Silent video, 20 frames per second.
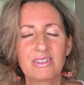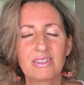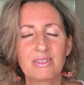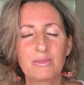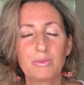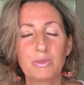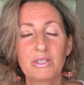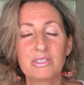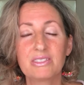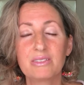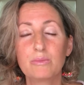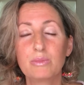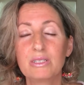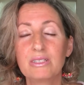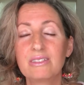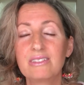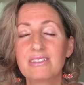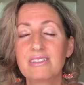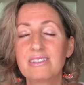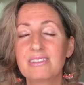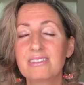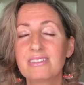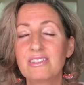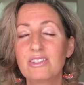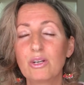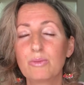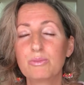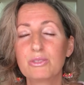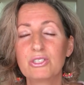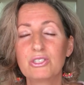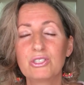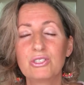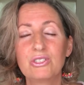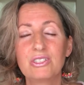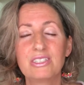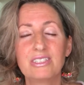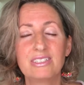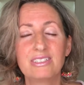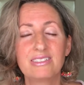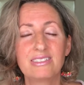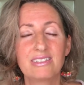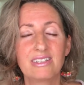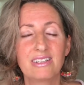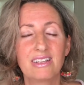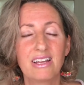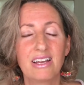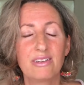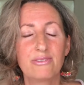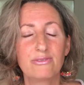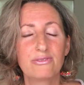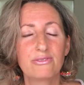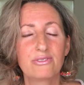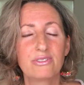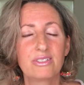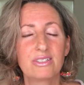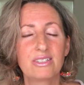the possibilities, the opportunities that life